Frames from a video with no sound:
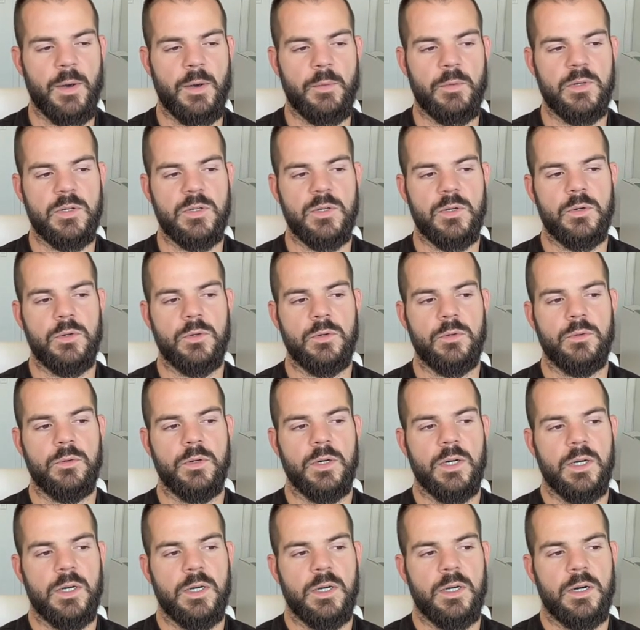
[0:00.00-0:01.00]
I would do
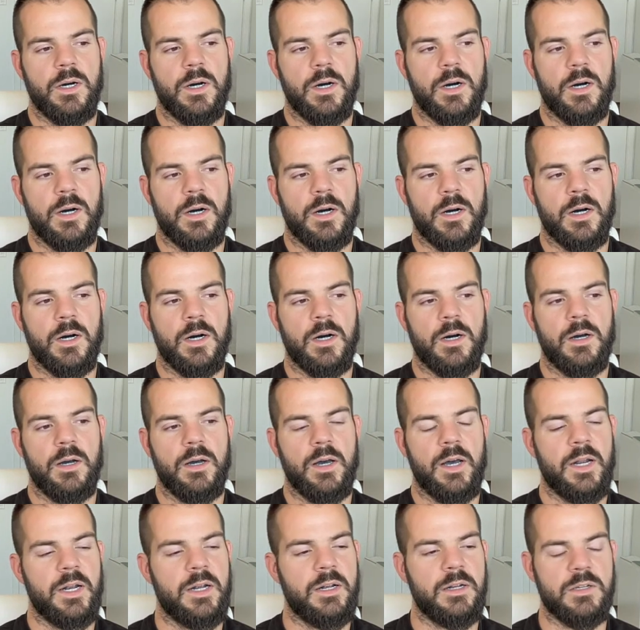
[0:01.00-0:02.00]
uh,
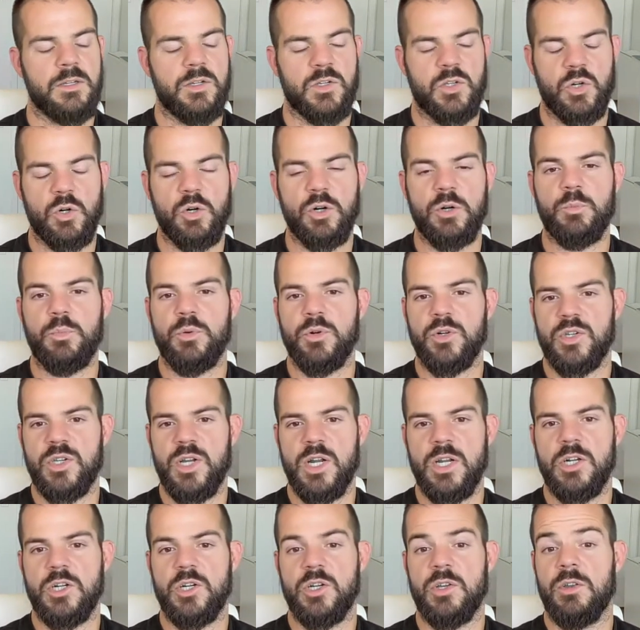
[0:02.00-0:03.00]
in certain
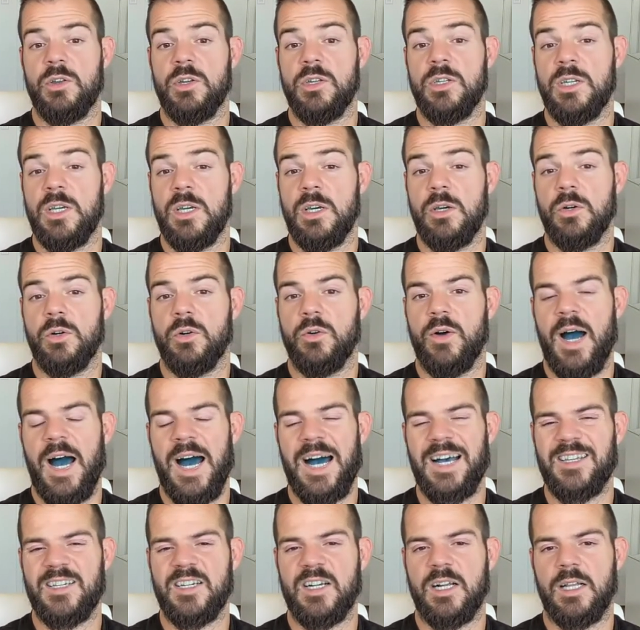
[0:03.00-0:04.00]
percentage of the deal
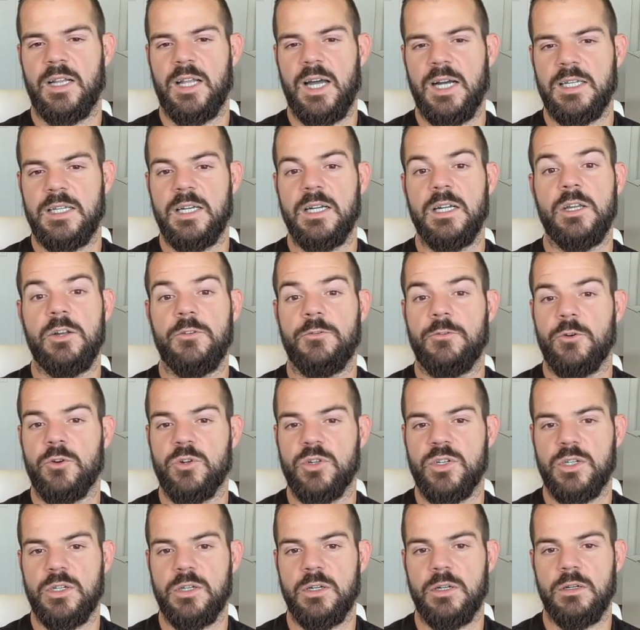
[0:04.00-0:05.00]
as collected in the
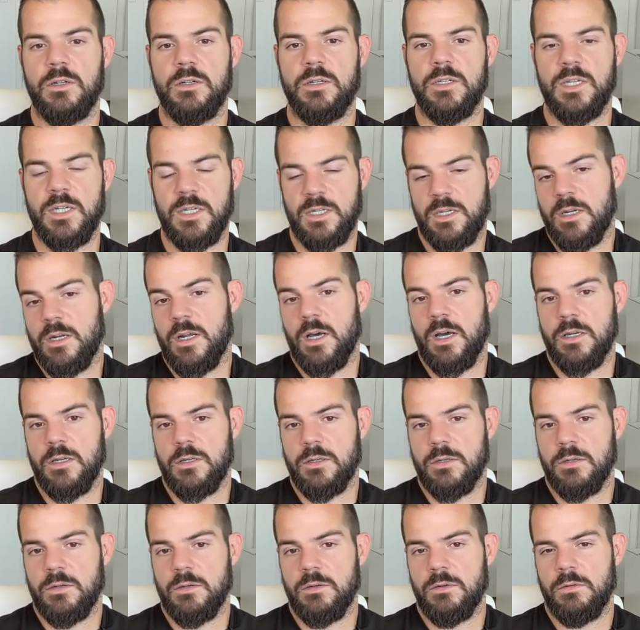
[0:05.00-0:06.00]
first sixty
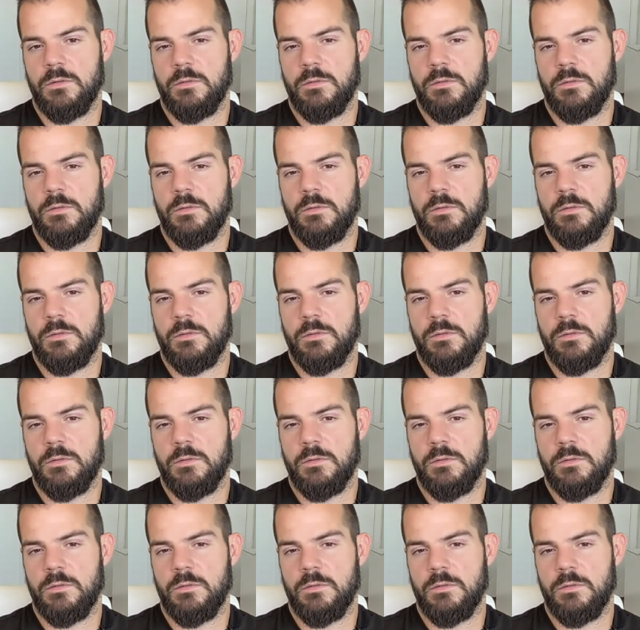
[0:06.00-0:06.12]
days,